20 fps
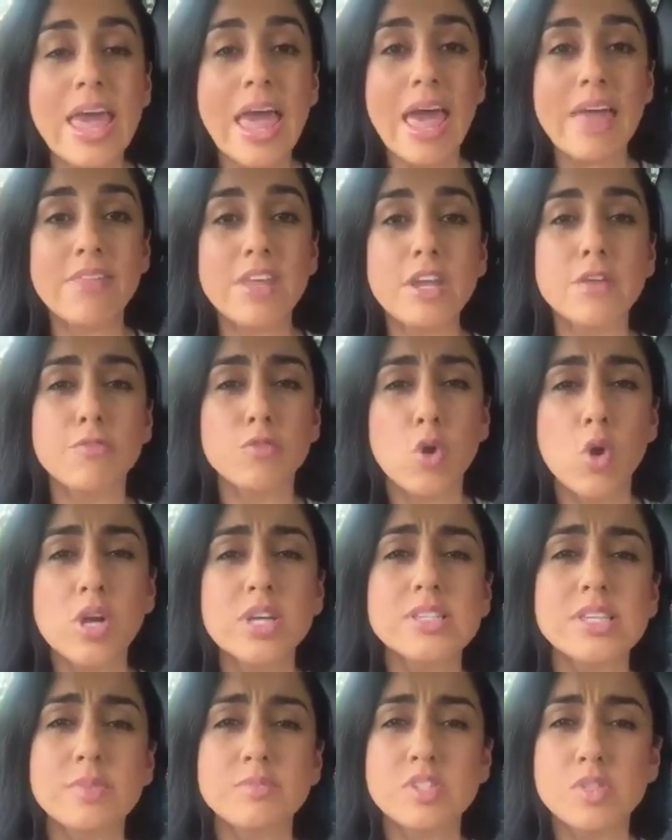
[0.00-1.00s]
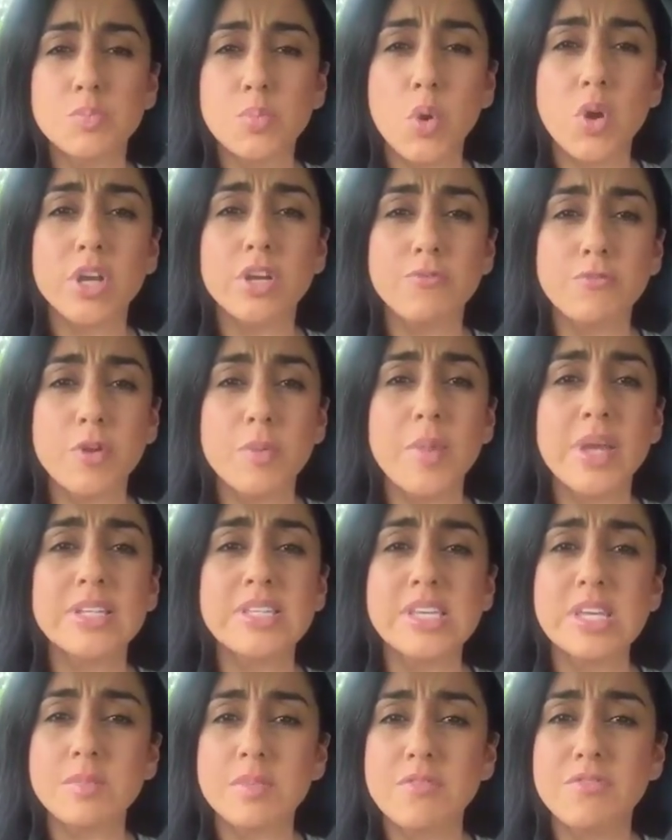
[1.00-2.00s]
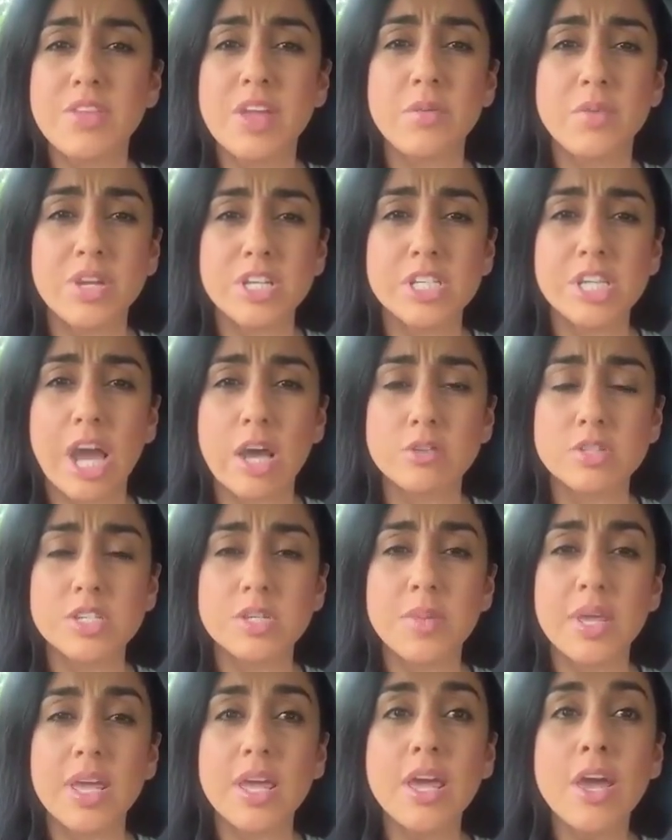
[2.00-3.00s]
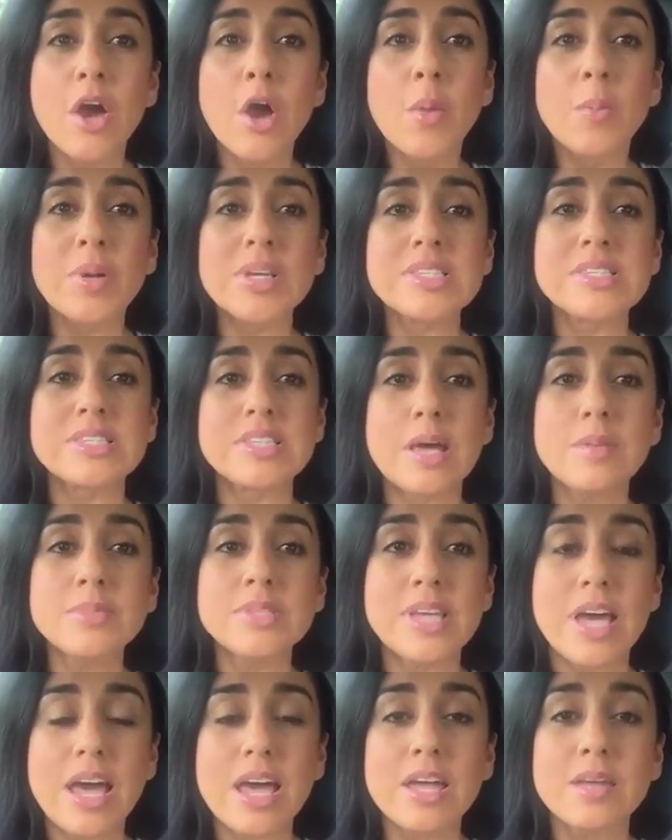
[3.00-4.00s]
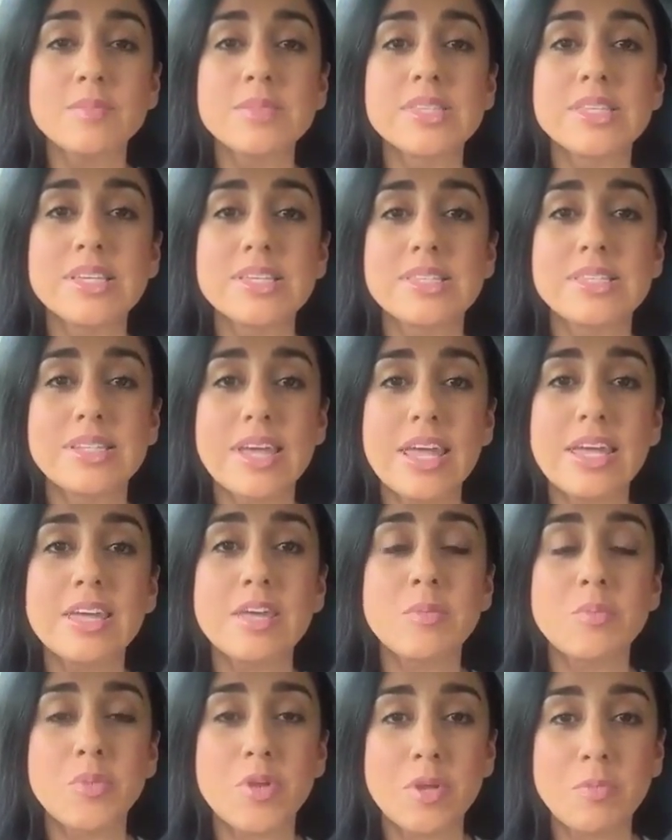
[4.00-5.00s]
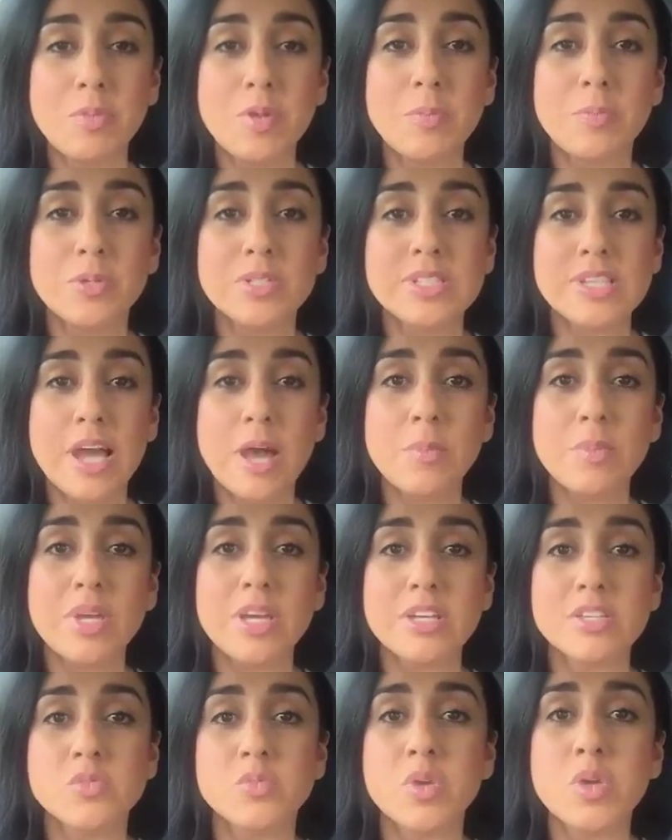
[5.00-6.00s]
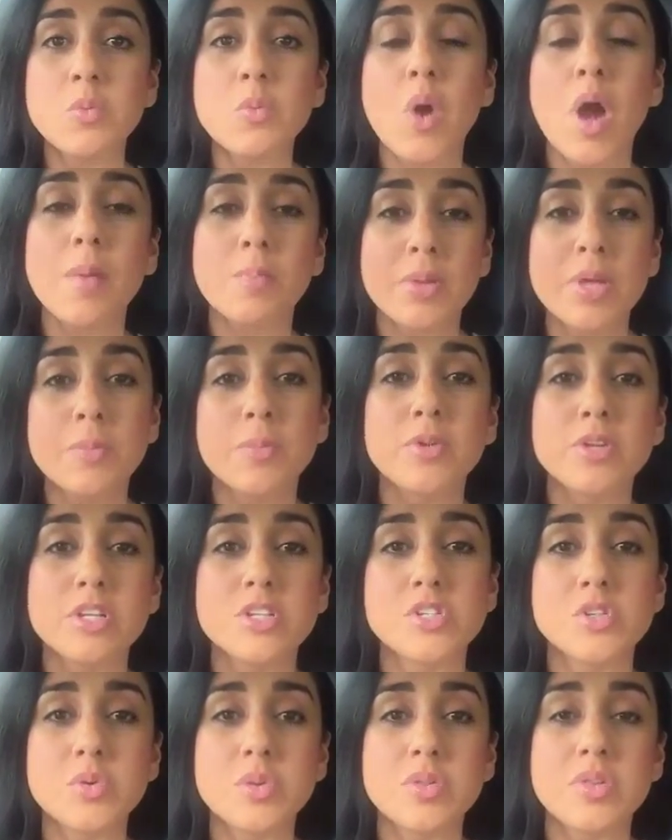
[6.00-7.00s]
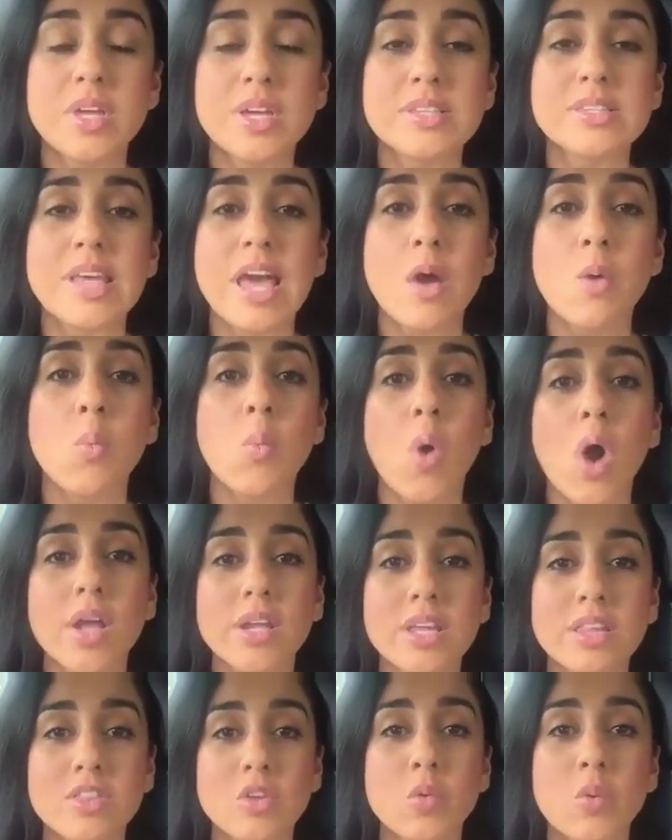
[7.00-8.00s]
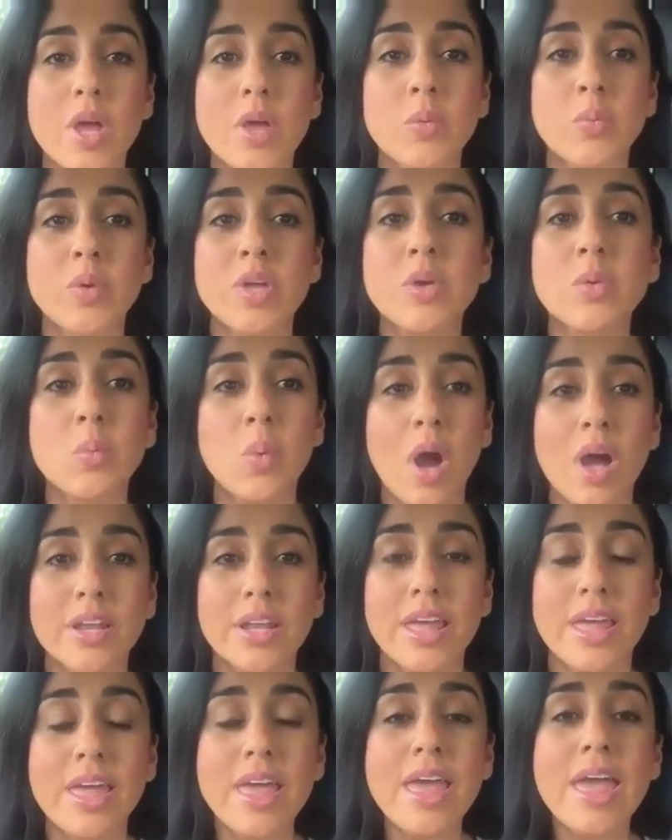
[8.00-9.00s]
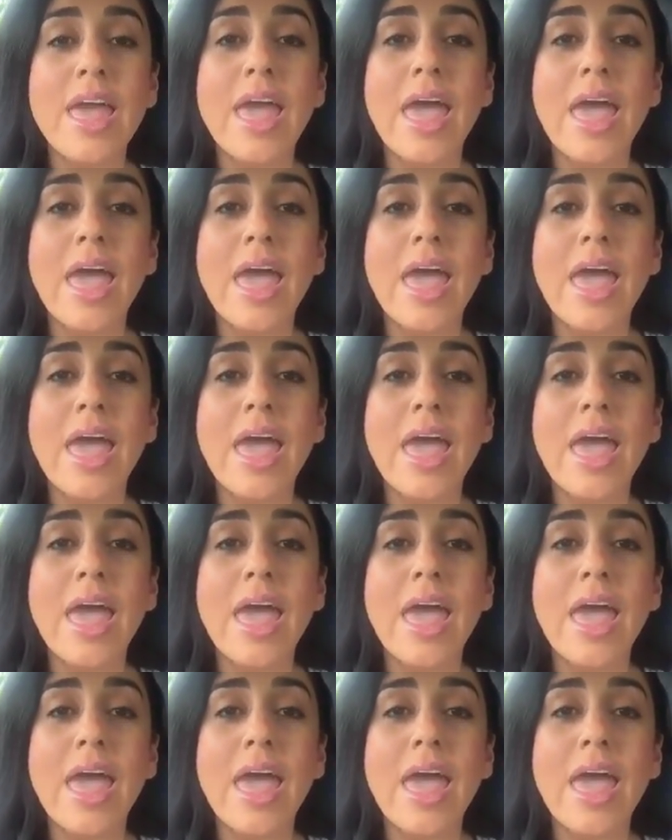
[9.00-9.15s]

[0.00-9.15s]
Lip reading: And then of course I'm supported for my team if they reach out to me. But sometimes this day can bring people down because we want people to do things and want it the way we want it.